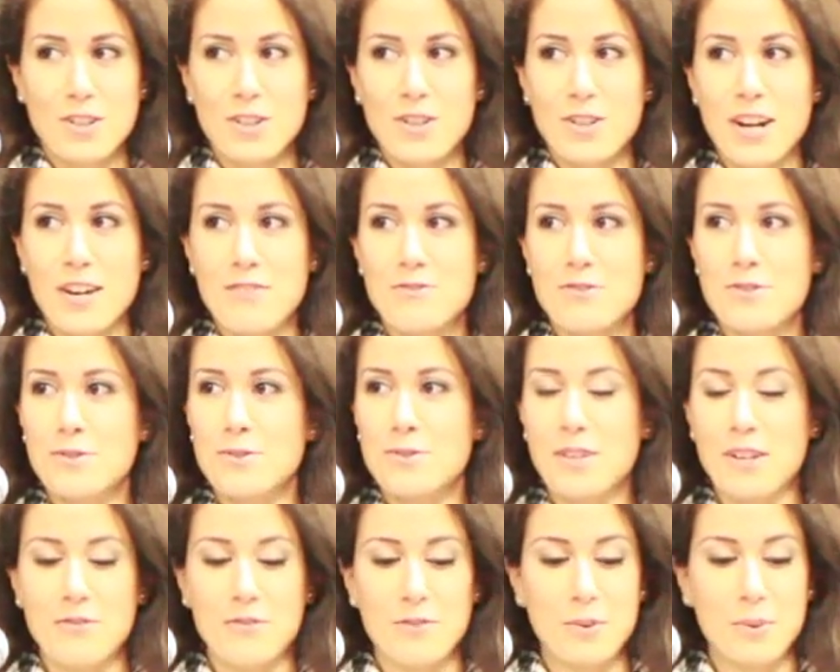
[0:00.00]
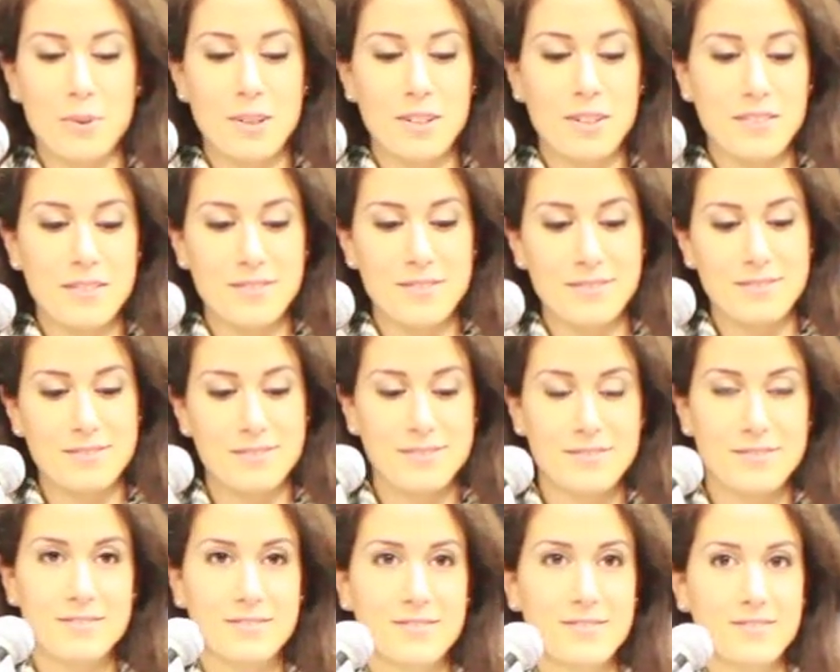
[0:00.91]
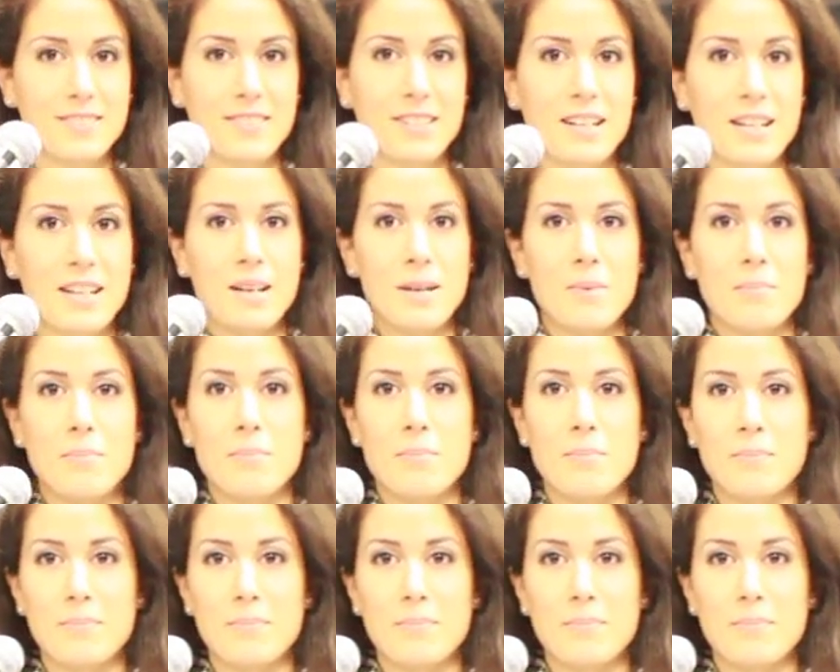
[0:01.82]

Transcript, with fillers: Good afternoon, everyone. Hello.